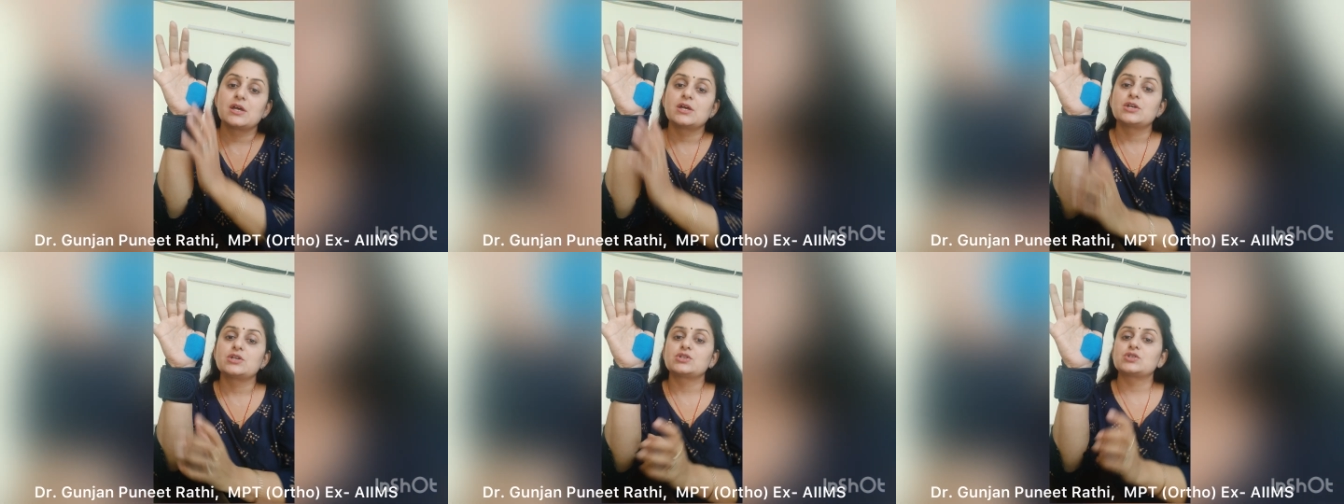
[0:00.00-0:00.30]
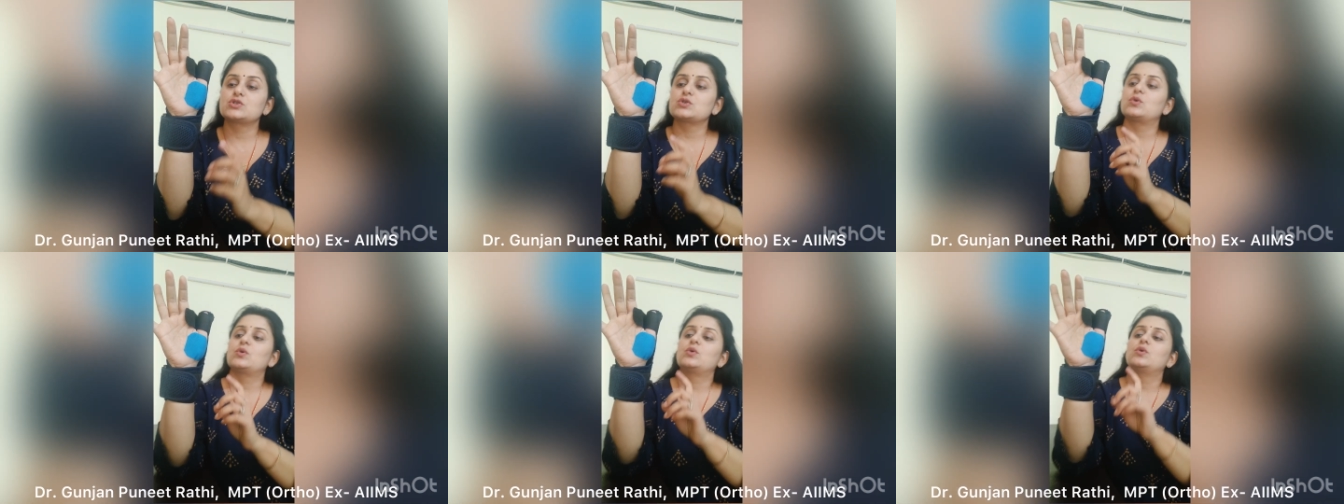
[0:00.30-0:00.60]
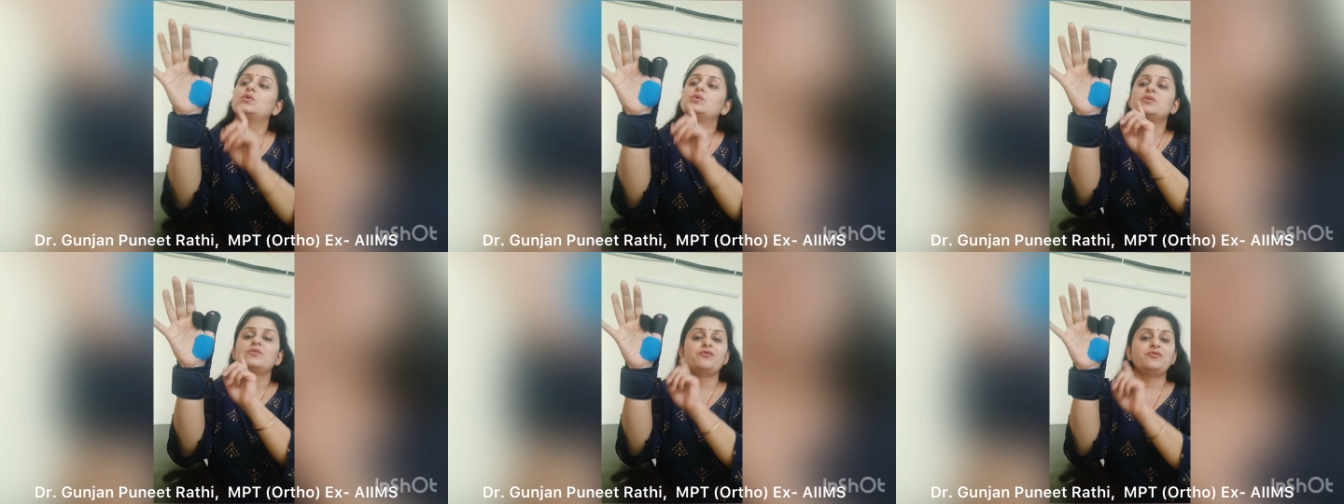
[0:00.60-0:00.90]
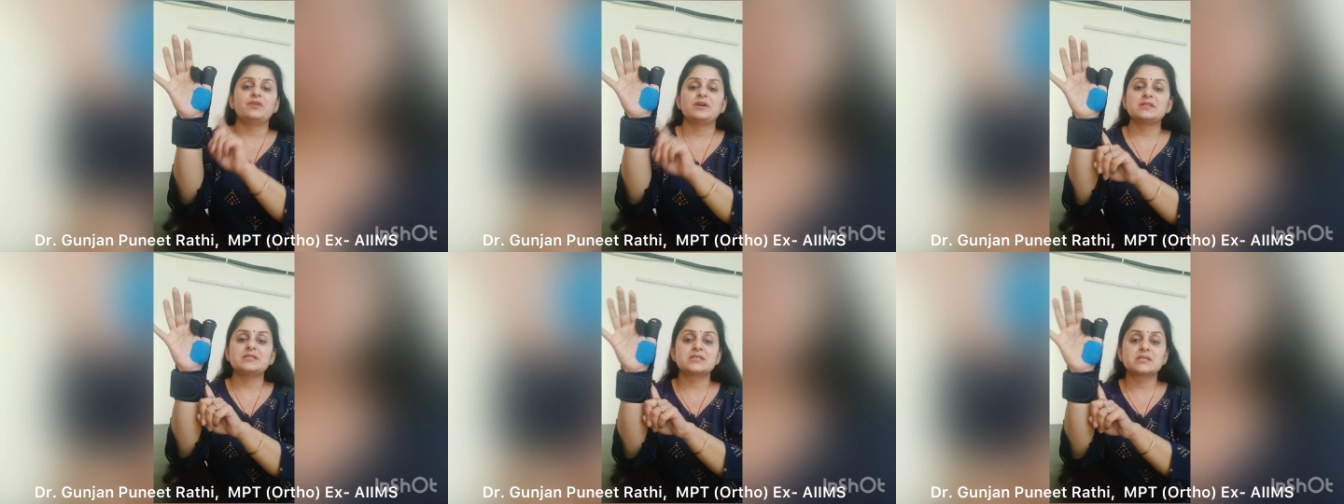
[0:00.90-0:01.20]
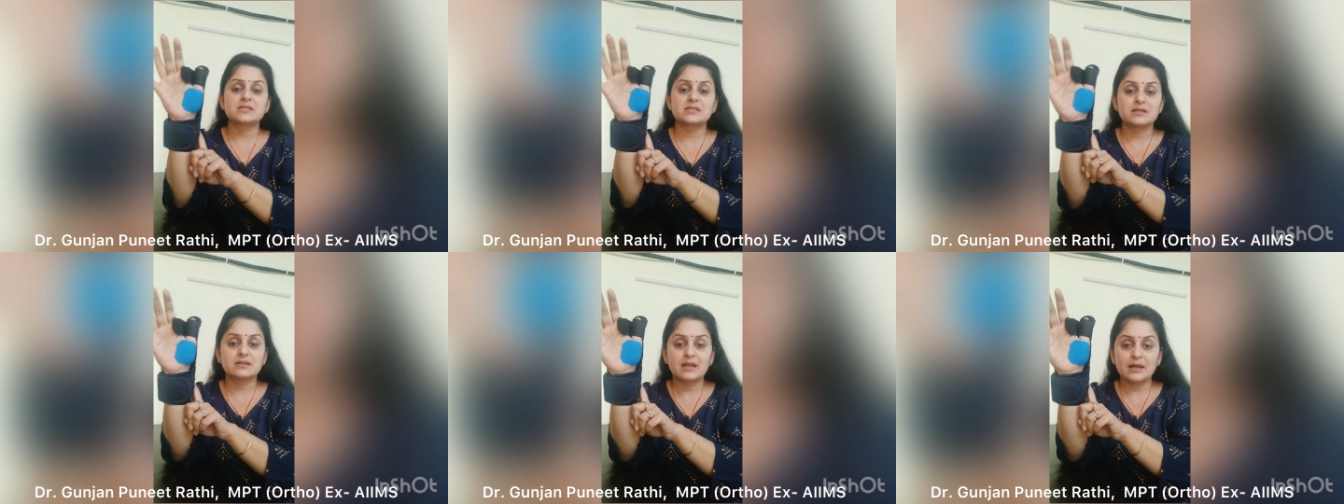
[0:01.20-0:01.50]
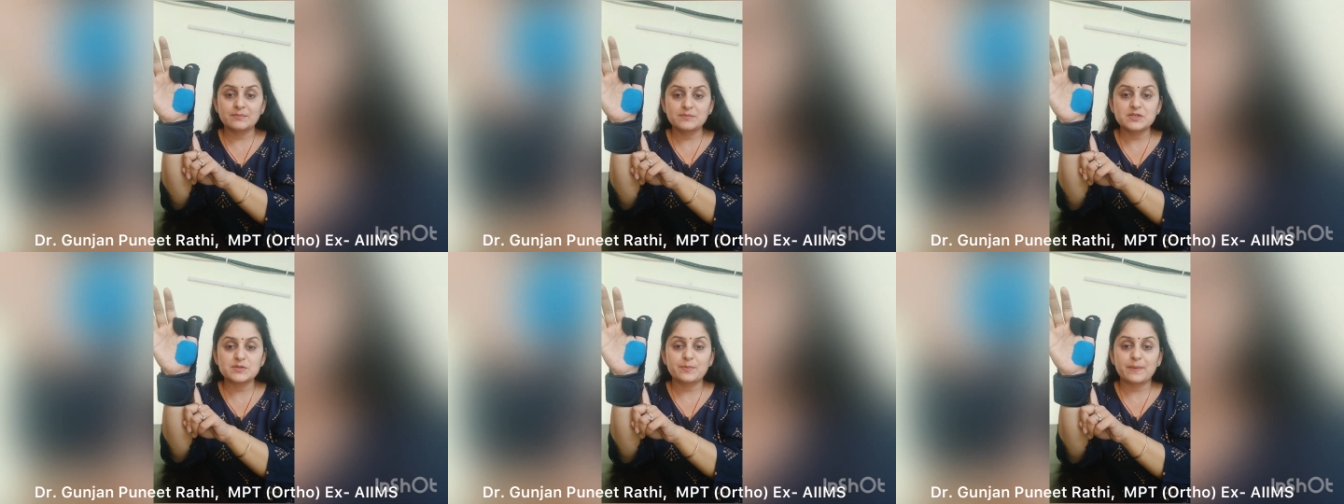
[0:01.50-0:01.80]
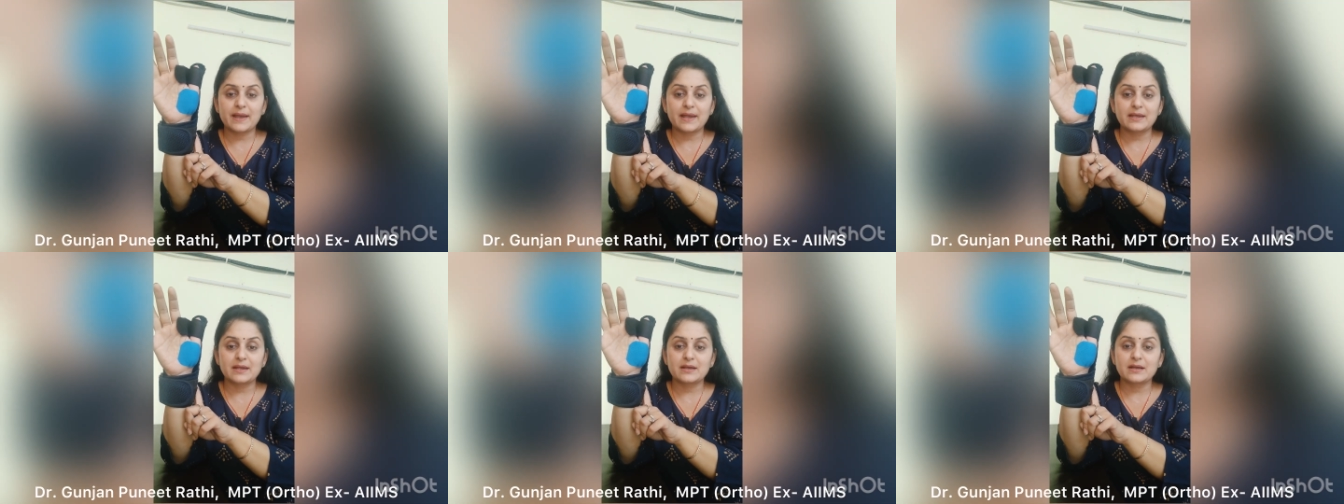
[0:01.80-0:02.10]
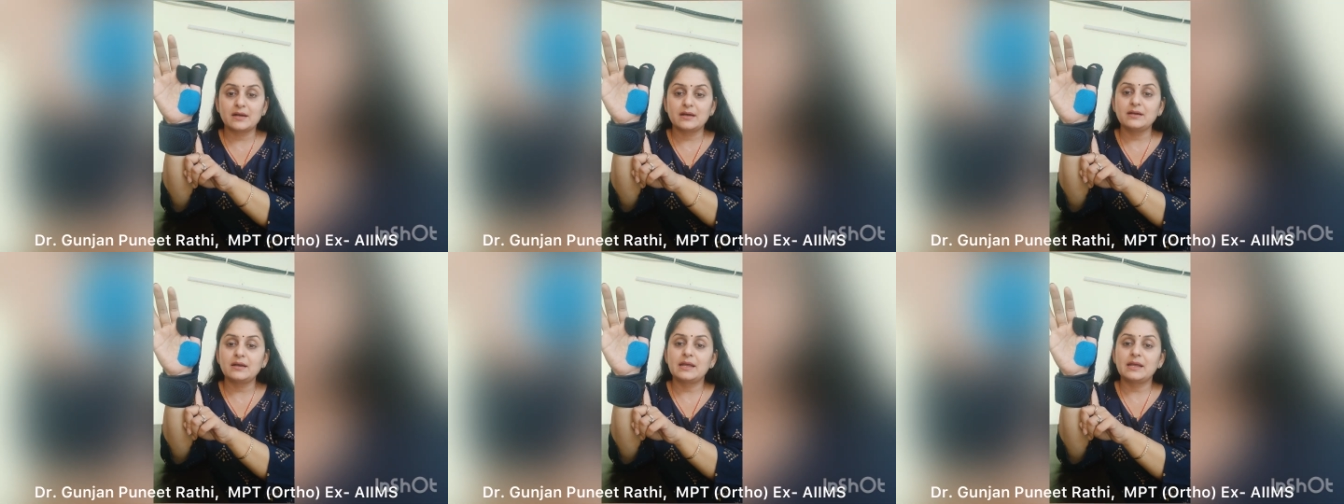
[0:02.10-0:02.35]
So first is the thumb spica,